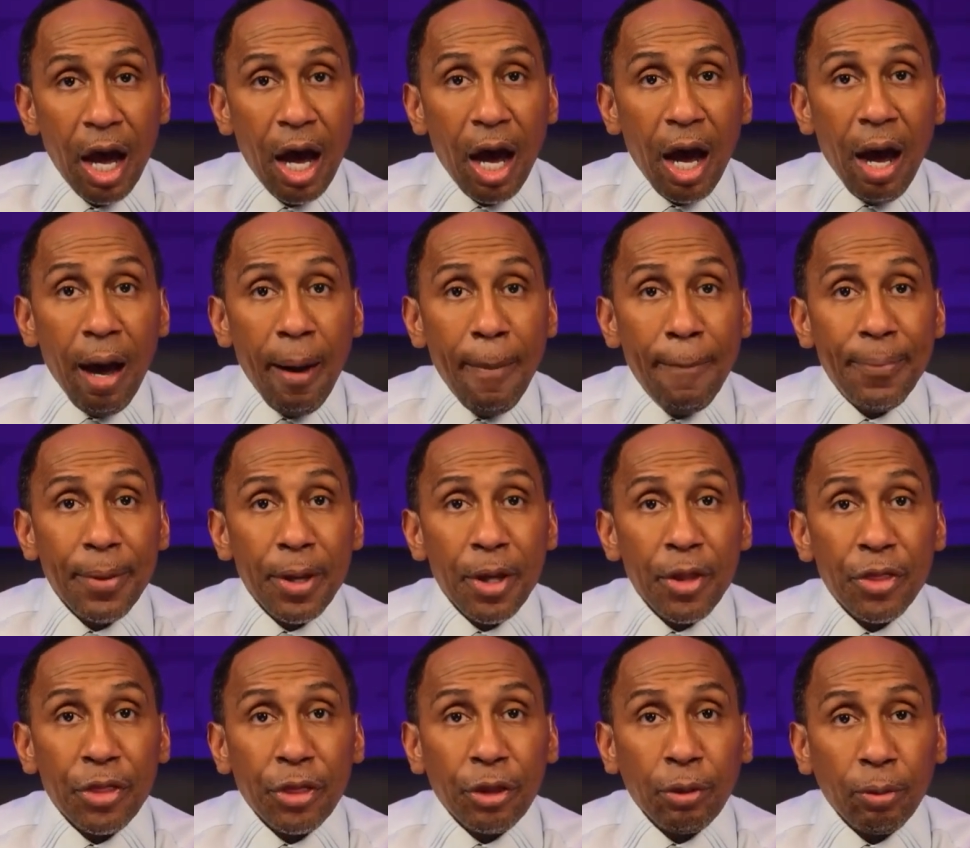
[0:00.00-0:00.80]
up
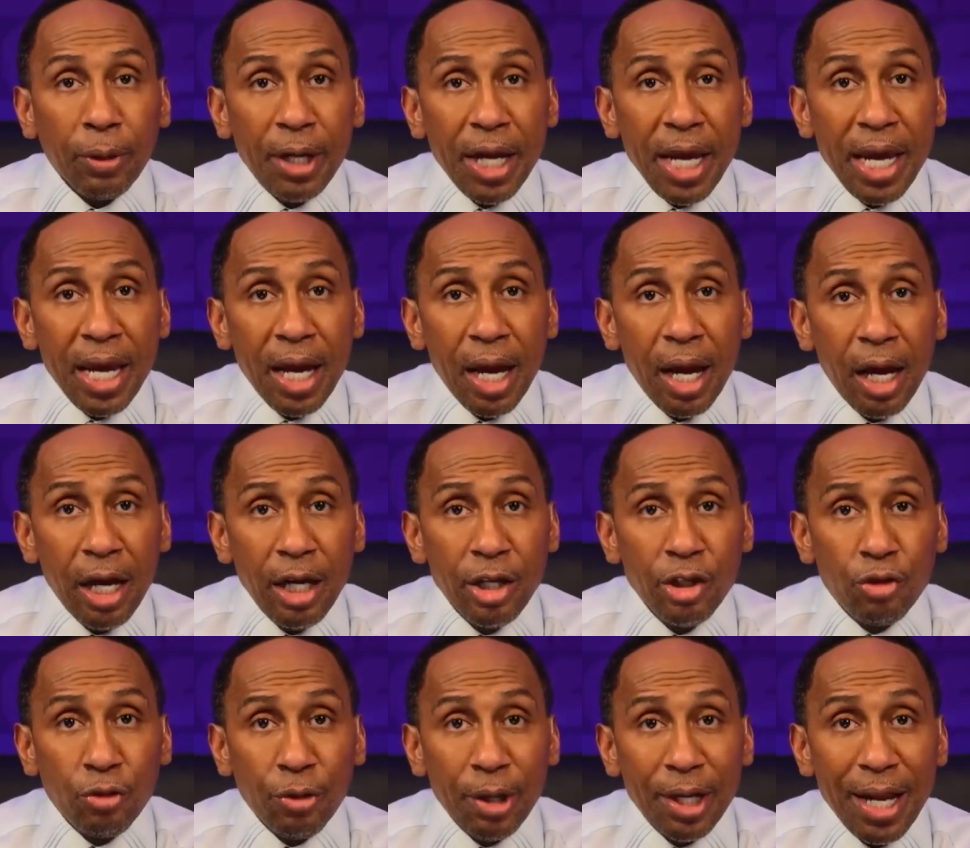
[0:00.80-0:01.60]

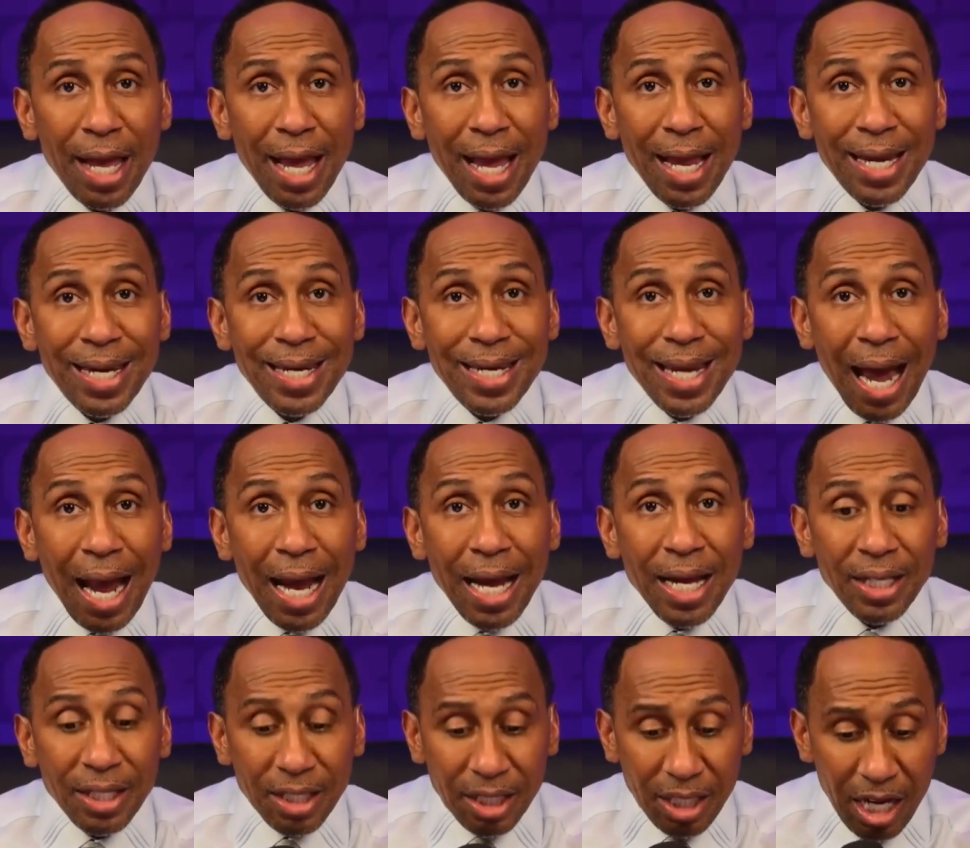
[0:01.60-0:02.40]

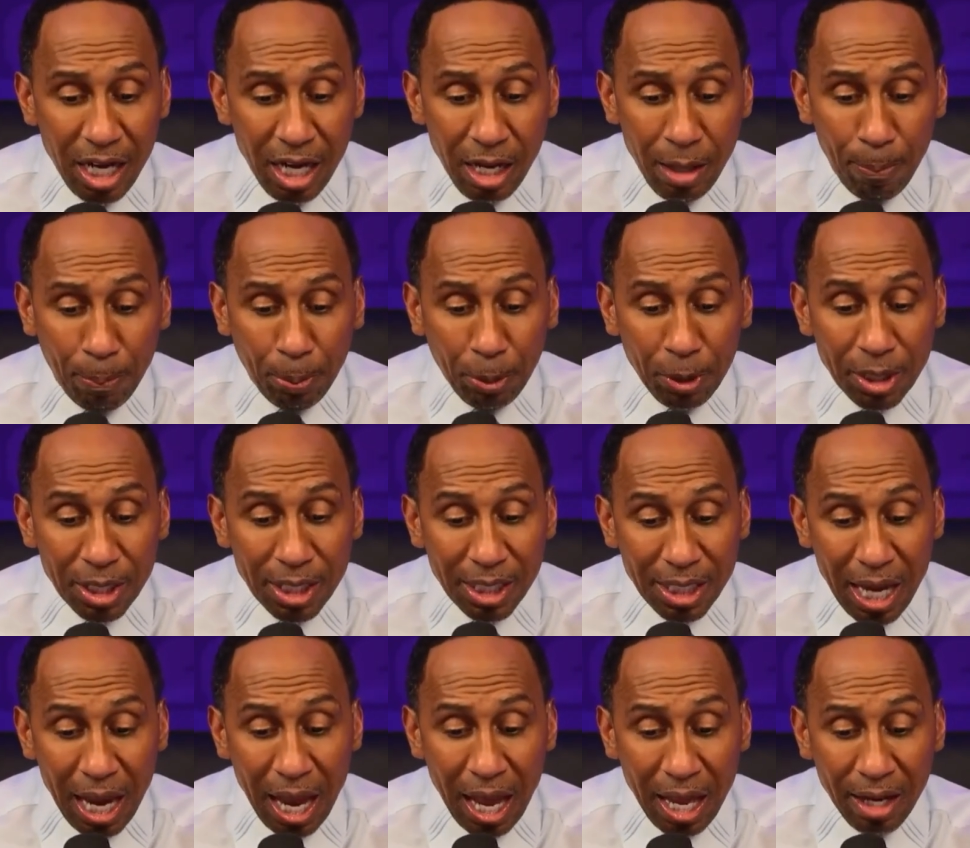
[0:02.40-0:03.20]

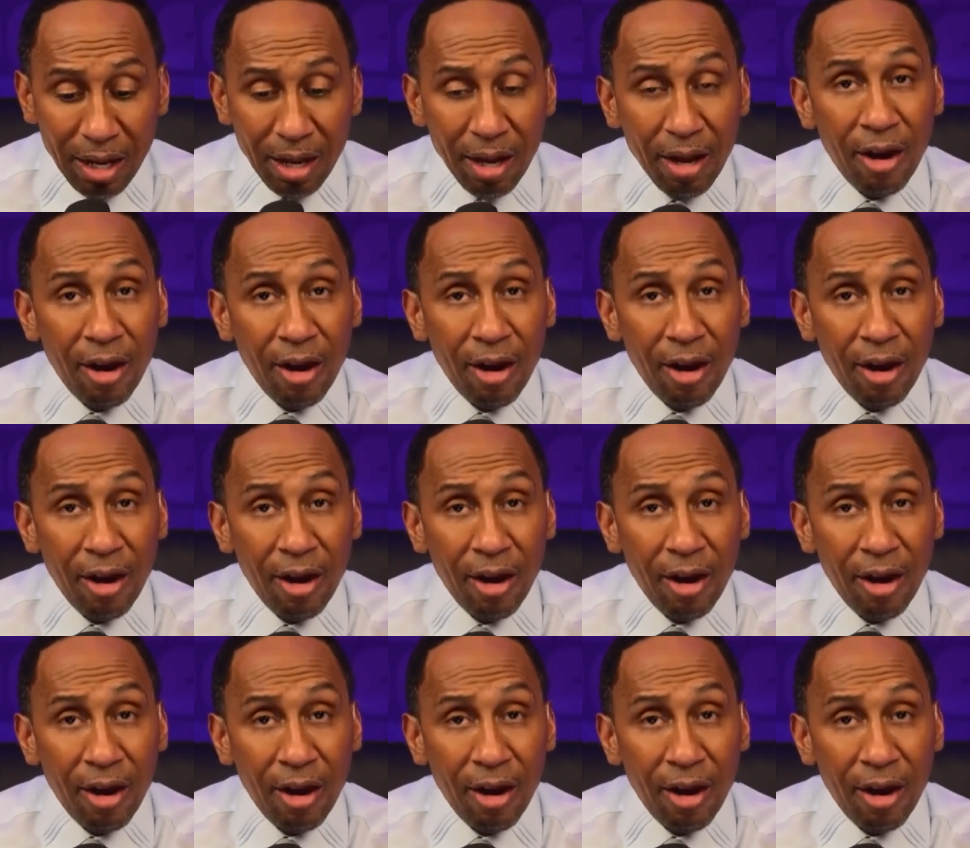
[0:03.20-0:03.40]
319%